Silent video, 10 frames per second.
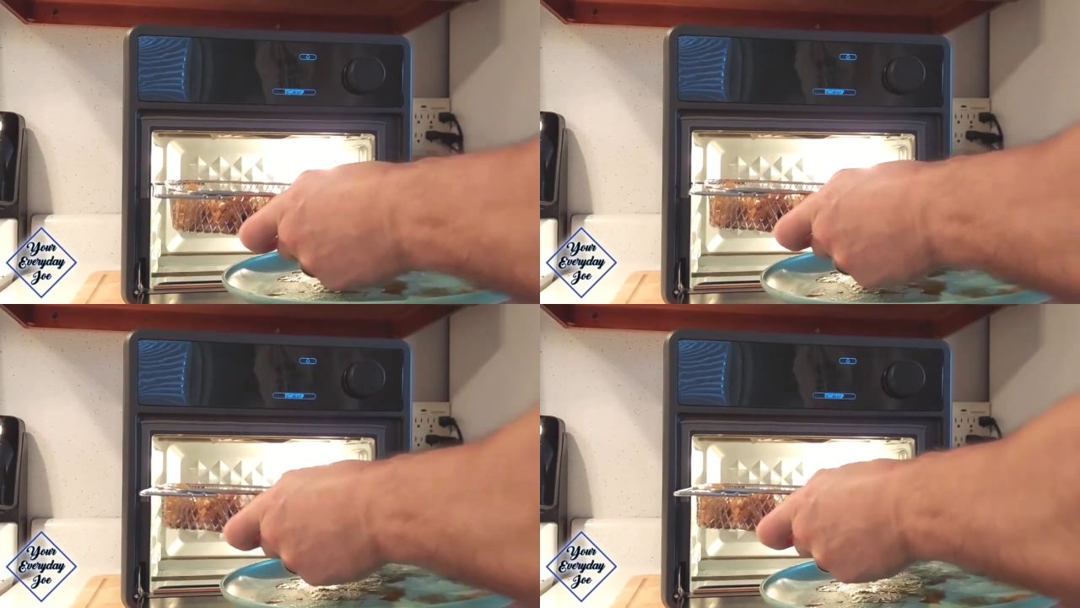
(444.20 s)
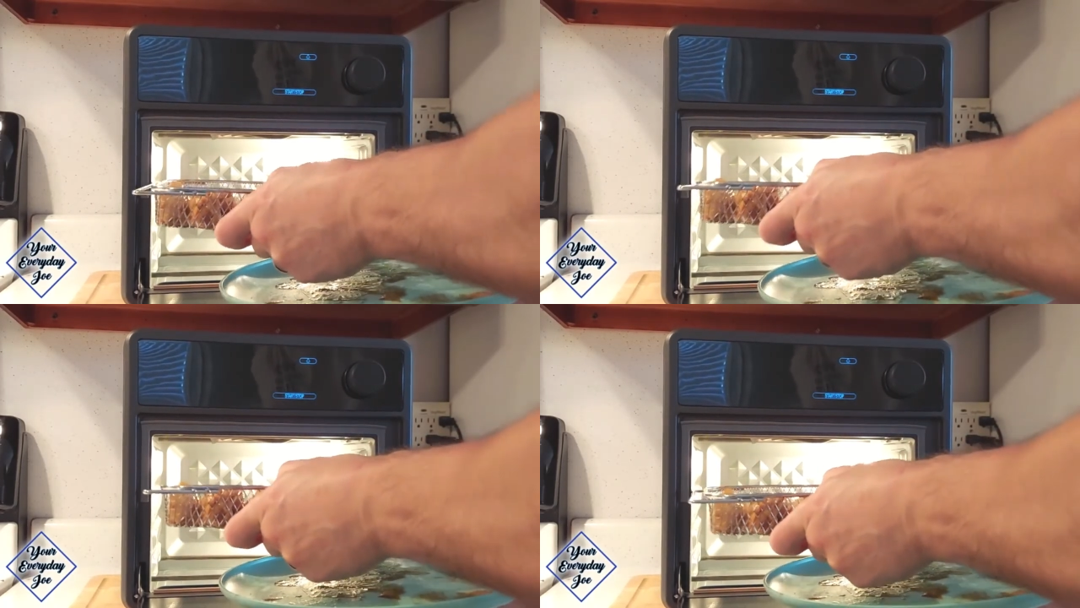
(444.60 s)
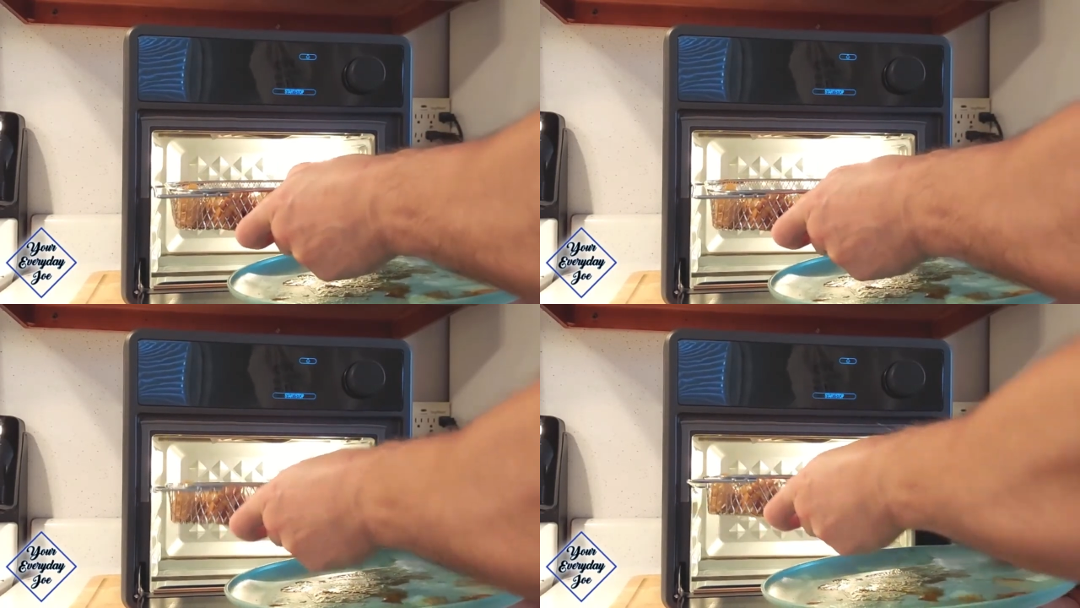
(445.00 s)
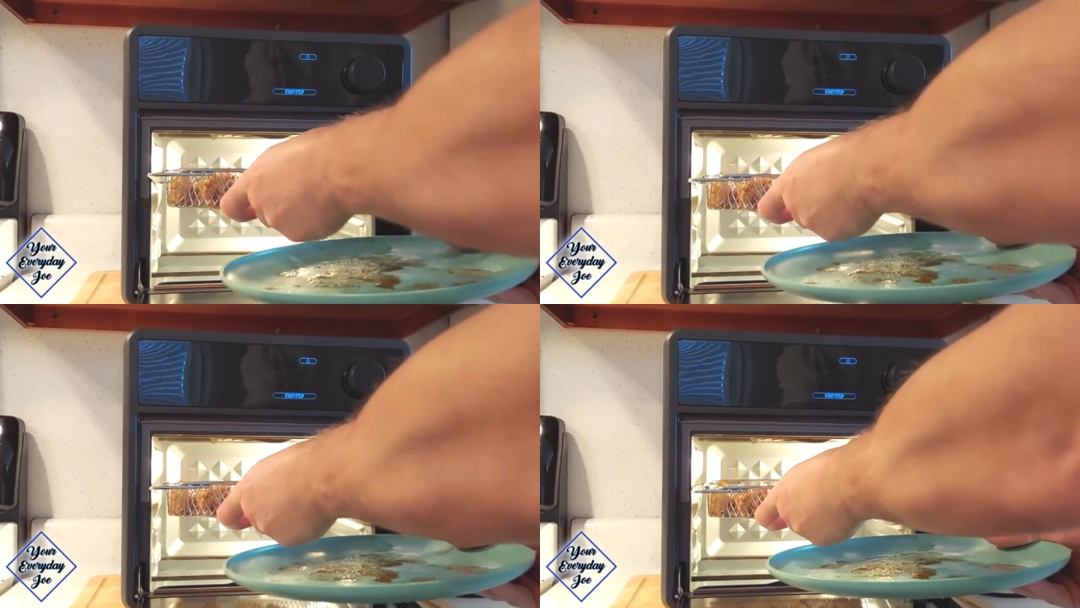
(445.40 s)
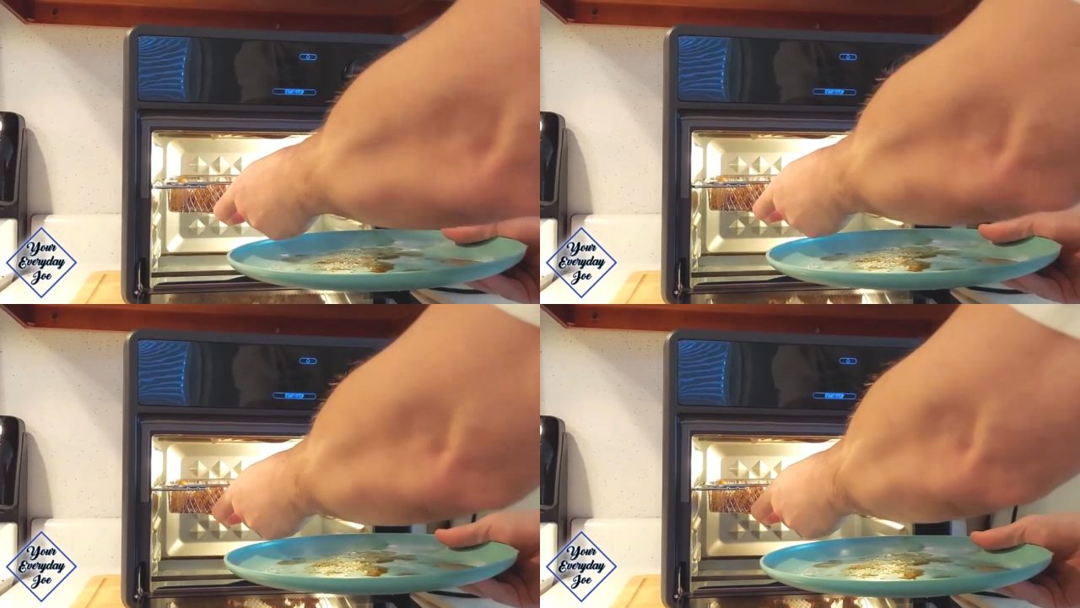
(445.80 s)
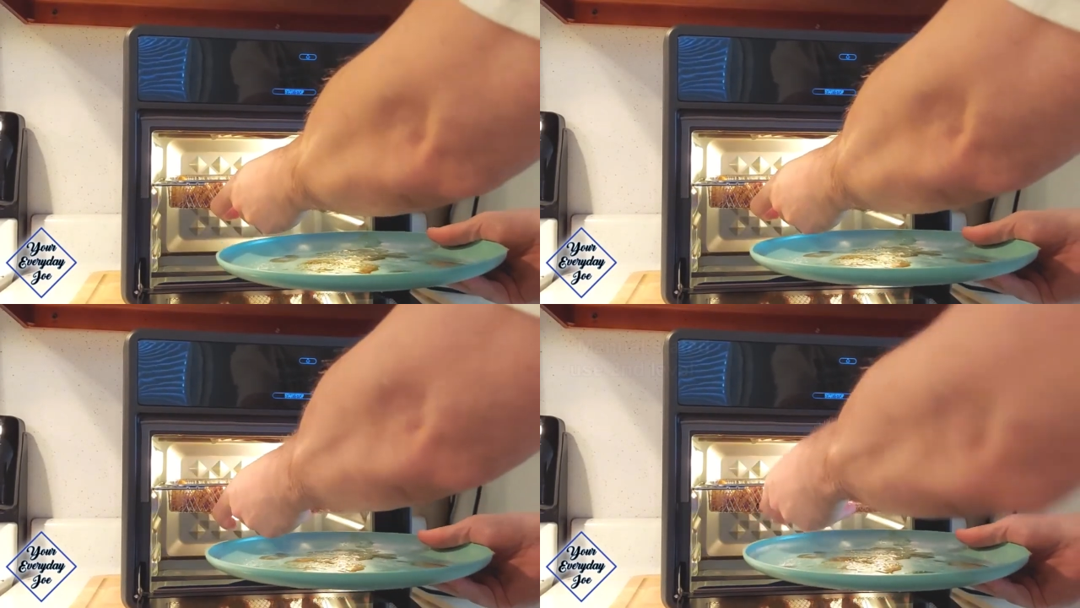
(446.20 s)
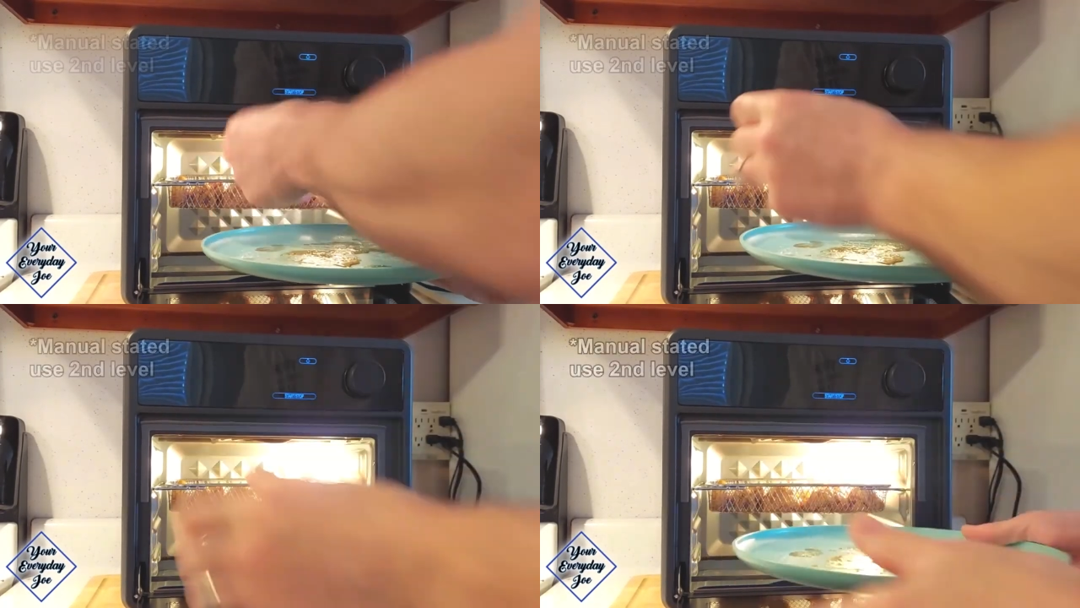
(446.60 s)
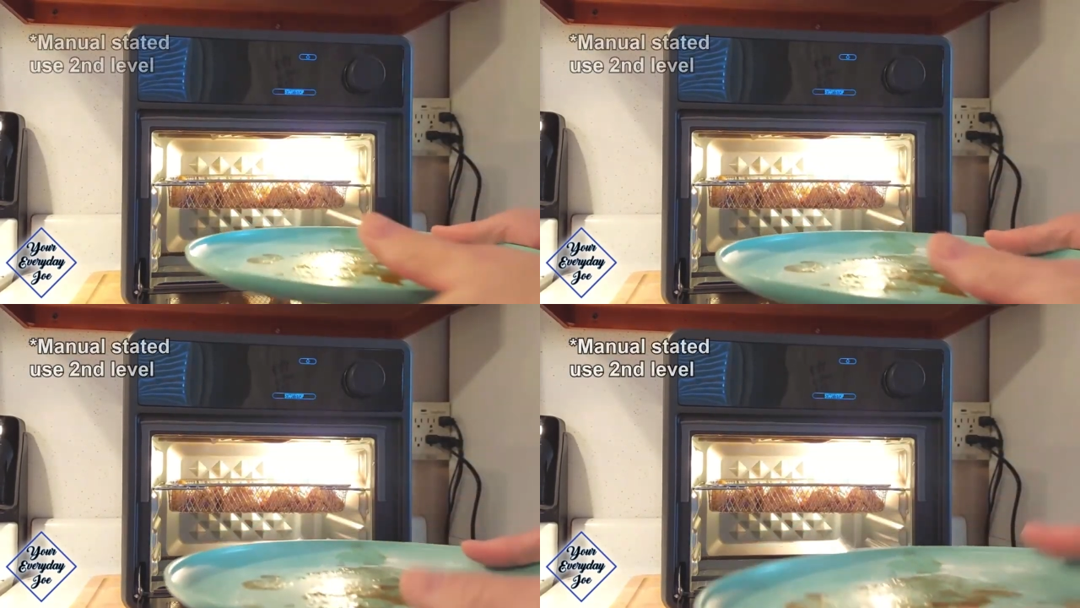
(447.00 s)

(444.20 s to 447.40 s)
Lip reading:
(no speaker visible)